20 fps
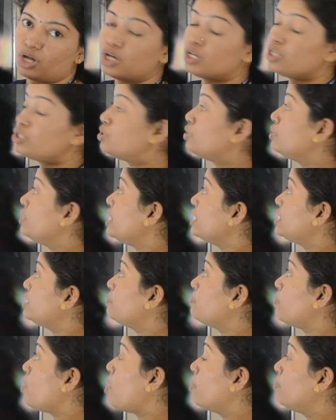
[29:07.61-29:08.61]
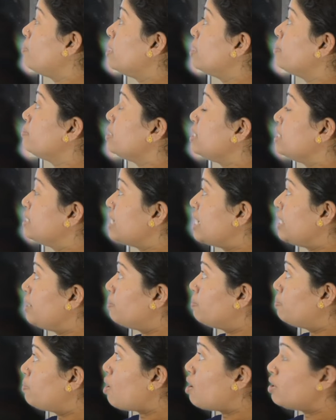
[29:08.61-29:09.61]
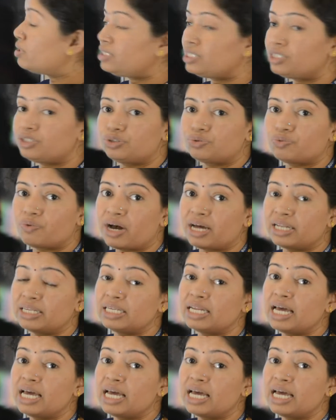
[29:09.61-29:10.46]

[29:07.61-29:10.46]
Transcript: So this problem is an important one.